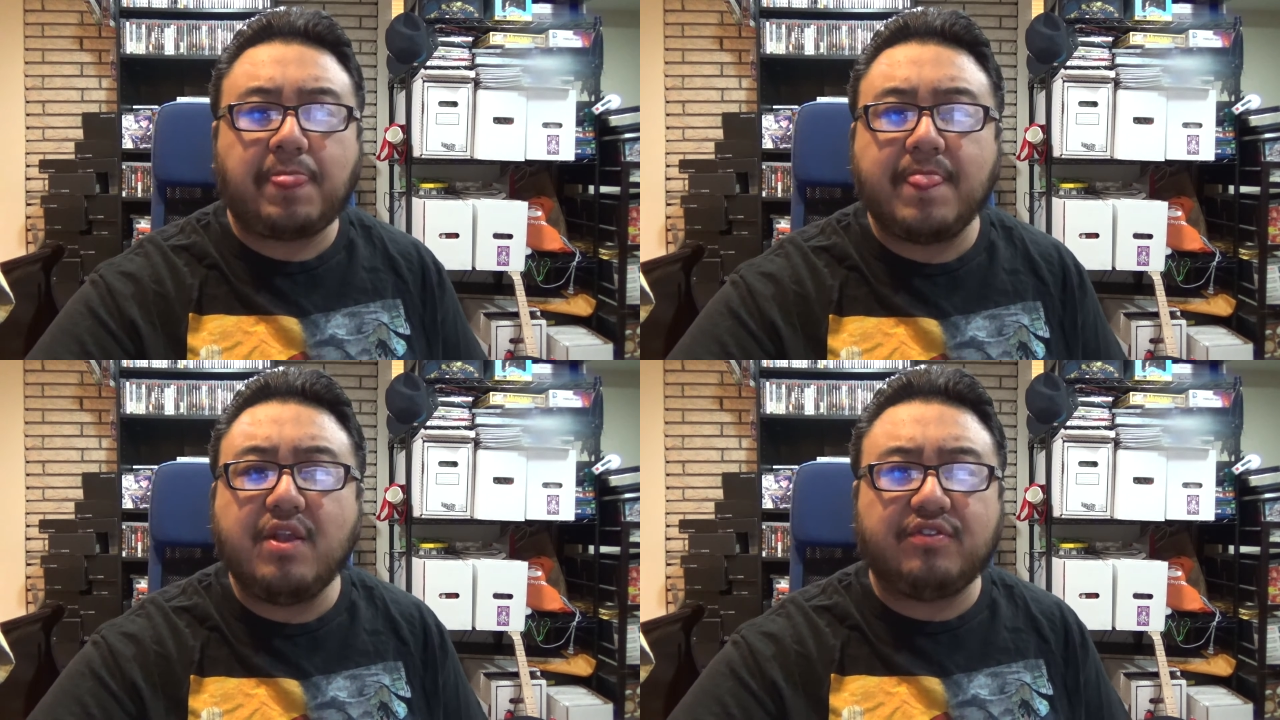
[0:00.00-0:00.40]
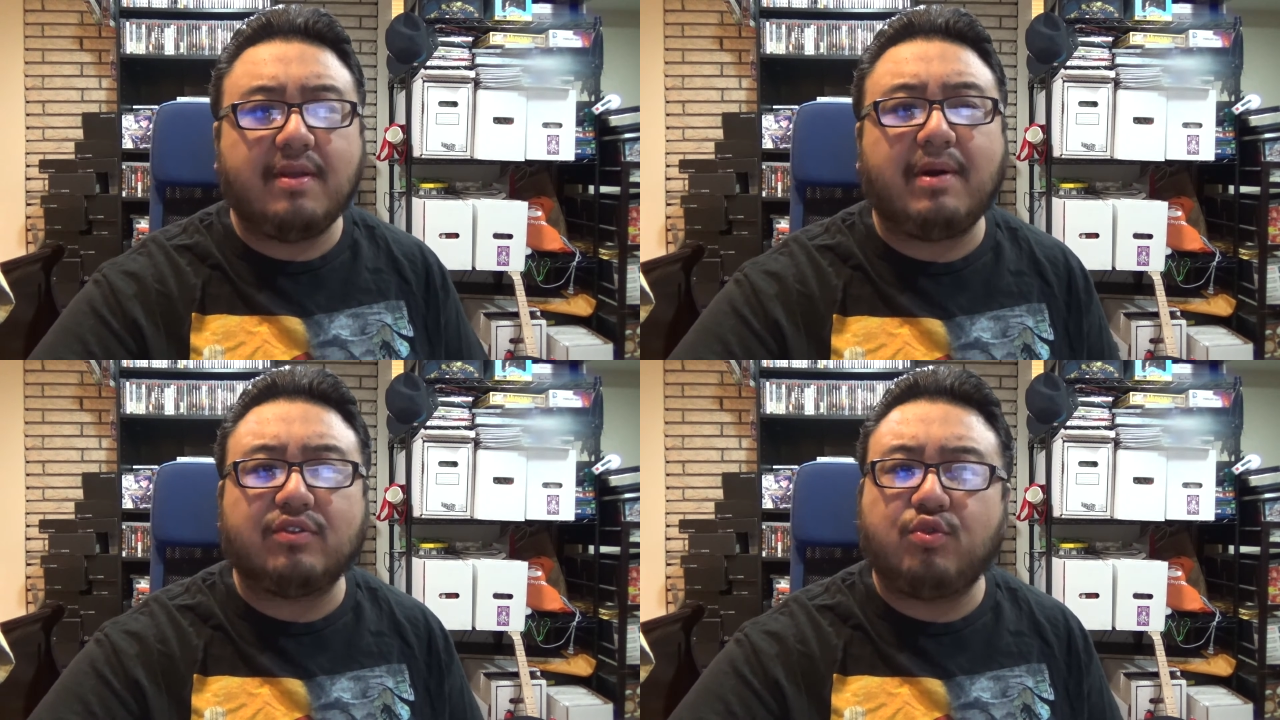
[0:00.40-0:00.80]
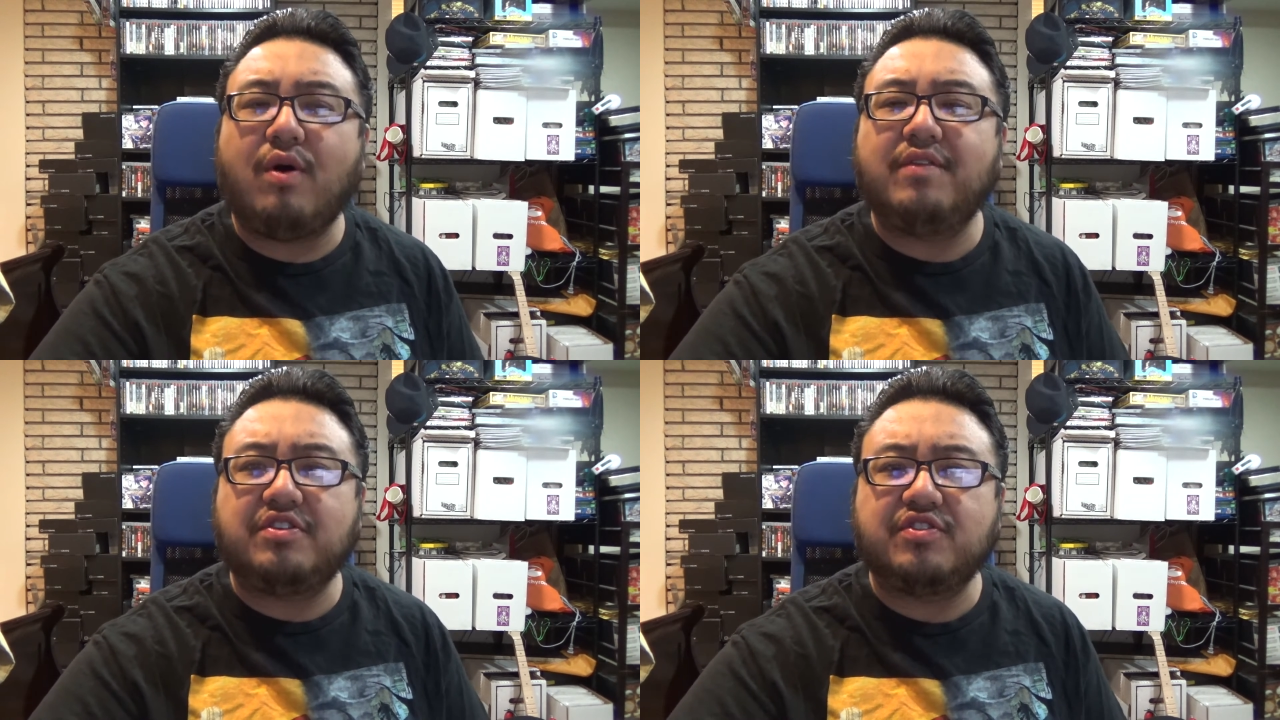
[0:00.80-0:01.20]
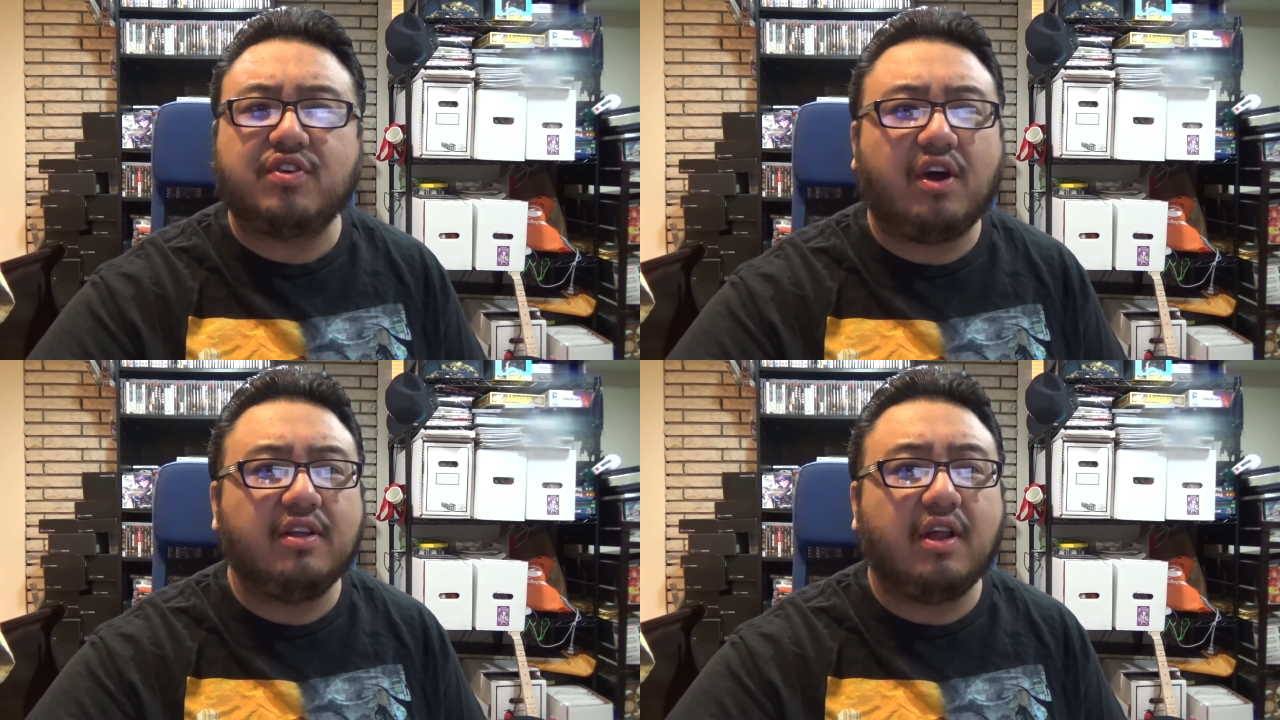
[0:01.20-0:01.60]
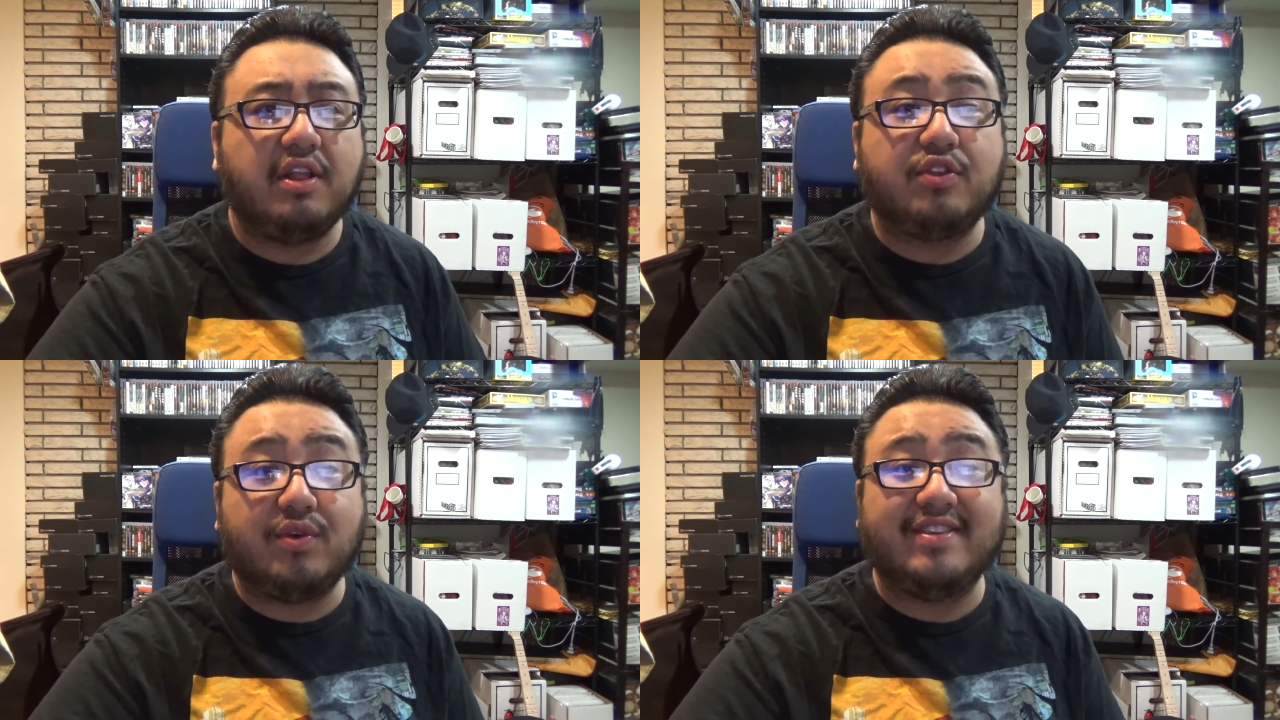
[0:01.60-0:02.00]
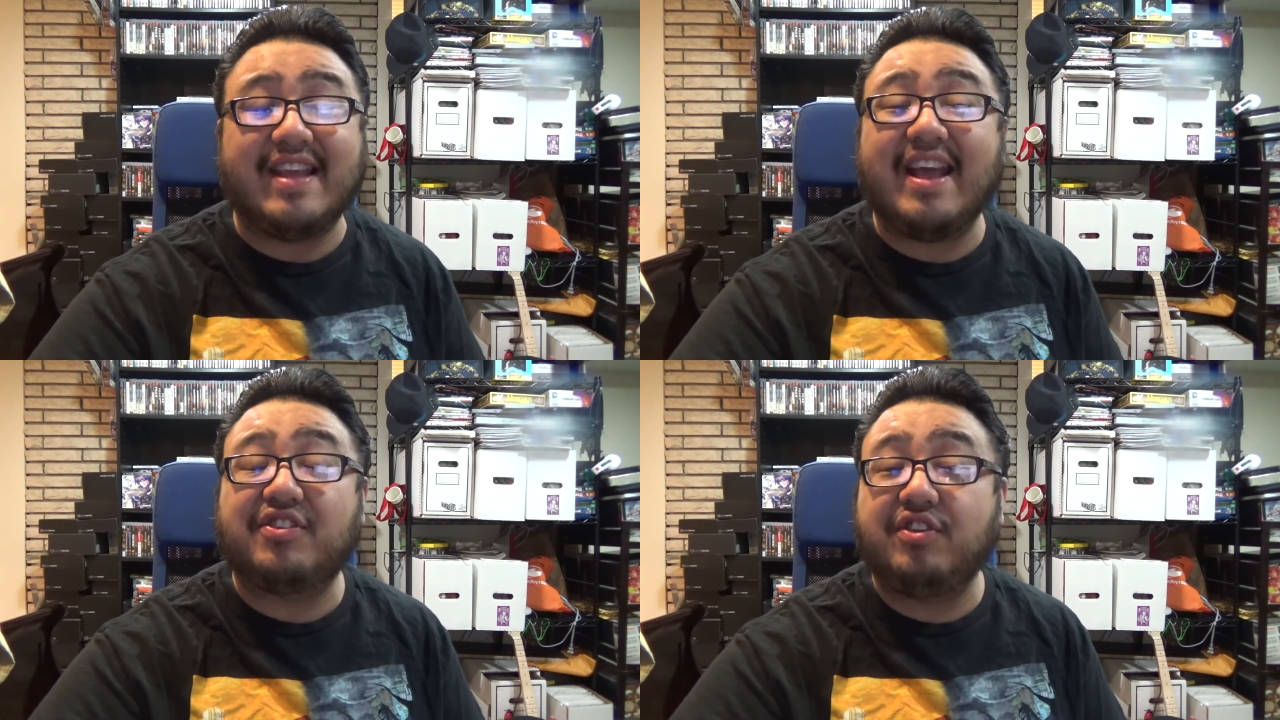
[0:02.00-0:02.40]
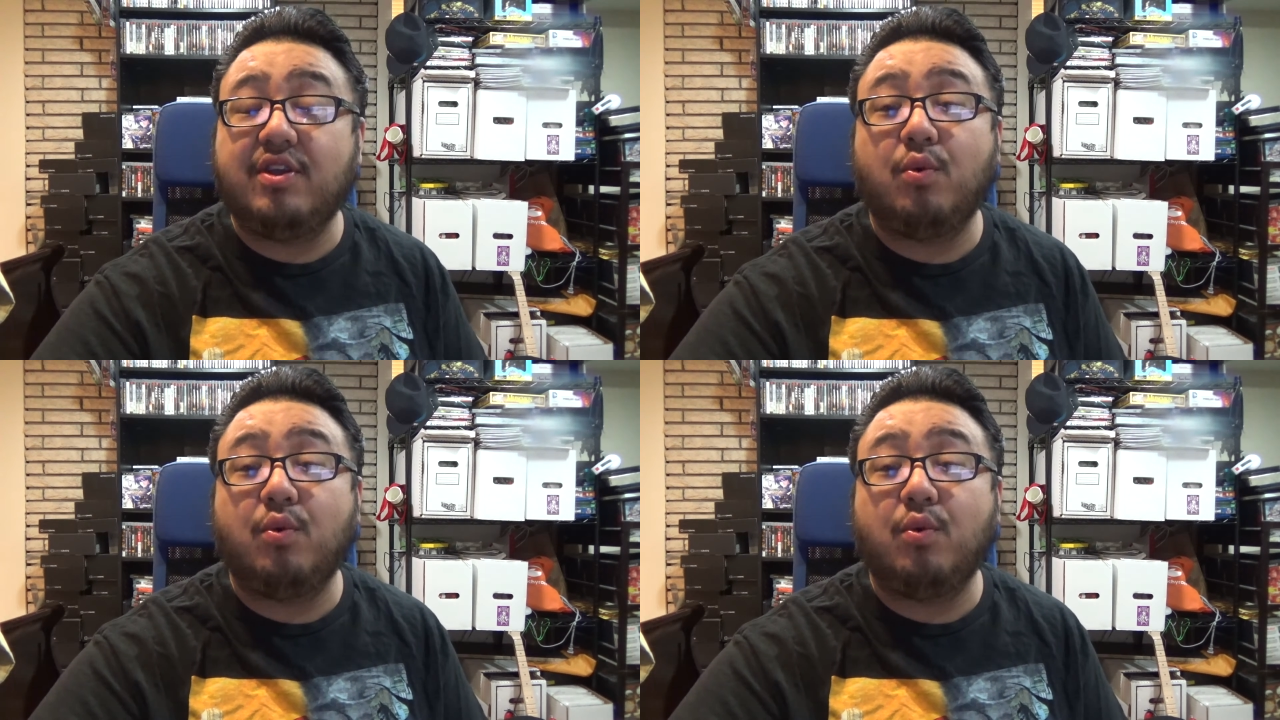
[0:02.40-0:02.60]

usually about 12 inches tall. This one is actually,